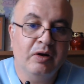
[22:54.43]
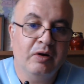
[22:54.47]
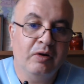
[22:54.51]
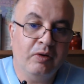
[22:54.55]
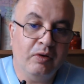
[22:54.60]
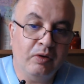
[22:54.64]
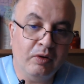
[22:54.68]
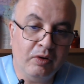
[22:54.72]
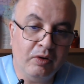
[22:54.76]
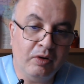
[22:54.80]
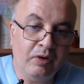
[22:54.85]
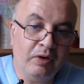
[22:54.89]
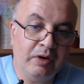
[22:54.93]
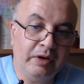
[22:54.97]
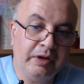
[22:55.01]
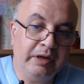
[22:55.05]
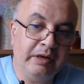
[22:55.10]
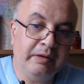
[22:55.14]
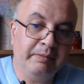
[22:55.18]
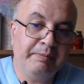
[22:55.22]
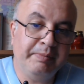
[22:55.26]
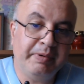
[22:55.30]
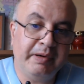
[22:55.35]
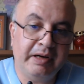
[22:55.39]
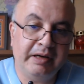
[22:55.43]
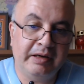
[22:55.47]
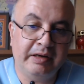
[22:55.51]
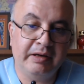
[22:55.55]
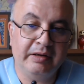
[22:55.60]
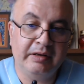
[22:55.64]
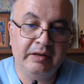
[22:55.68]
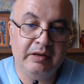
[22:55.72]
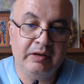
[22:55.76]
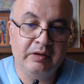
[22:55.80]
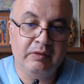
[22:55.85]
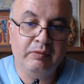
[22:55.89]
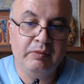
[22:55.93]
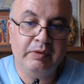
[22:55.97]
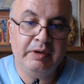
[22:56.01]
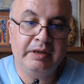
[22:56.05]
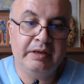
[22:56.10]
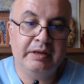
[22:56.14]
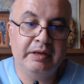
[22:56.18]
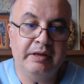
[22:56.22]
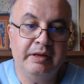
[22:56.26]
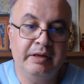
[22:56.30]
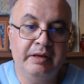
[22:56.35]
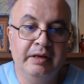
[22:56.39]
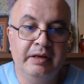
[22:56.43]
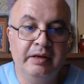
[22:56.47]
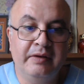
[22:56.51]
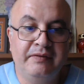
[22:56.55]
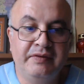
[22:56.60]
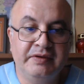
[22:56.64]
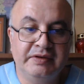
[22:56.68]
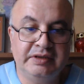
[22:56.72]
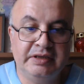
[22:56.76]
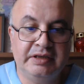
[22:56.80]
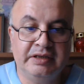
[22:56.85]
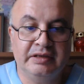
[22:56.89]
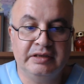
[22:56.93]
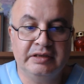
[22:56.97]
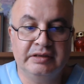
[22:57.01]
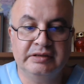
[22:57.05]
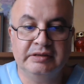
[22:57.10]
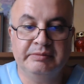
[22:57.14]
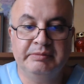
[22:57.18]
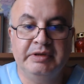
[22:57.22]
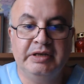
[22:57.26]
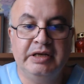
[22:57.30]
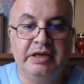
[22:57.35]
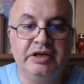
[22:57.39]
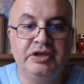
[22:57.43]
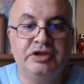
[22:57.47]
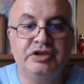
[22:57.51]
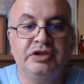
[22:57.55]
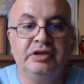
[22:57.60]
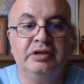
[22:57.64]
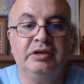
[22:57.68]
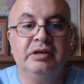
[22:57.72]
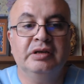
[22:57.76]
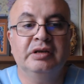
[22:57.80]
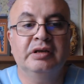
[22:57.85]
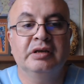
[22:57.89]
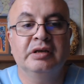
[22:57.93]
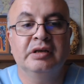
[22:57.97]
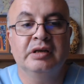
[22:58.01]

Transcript: or in parallel with the physical examination,